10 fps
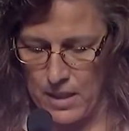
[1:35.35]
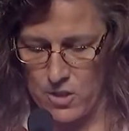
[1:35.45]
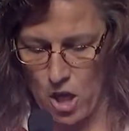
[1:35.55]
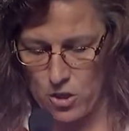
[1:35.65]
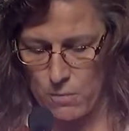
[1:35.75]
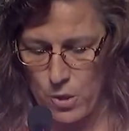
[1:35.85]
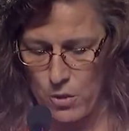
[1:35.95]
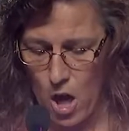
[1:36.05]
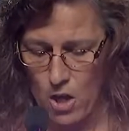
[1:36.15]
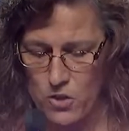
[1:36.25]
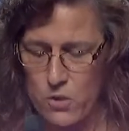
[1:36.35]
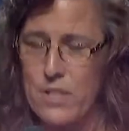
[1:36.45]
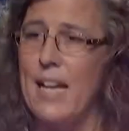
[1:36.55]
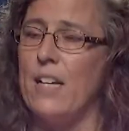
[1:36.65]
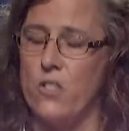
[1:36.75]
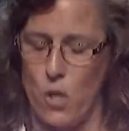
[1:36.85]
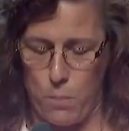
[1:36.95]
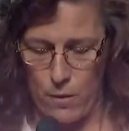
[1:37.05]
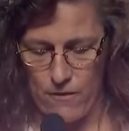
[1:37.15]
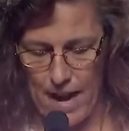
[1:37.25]
Dr. Moon also stated so
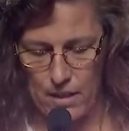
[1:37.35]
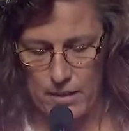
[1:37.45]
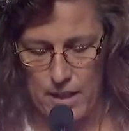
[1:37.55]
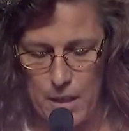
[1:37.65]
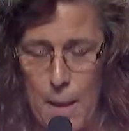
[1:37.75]
profoundly,